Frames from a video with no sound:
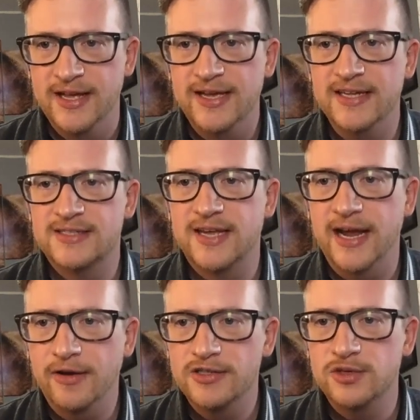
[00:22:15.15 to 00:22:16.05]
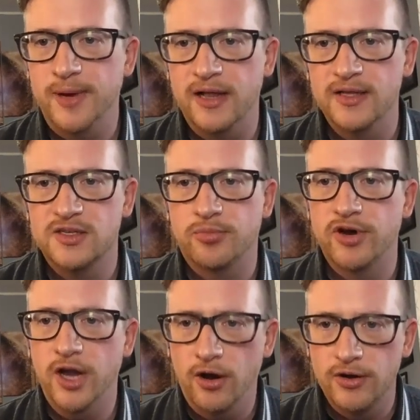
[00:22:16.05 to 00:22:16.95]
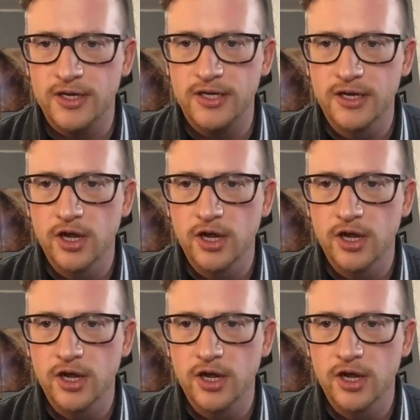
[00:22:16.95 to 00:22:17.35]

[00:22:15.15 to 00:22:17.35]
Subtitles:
Is character balance a priority?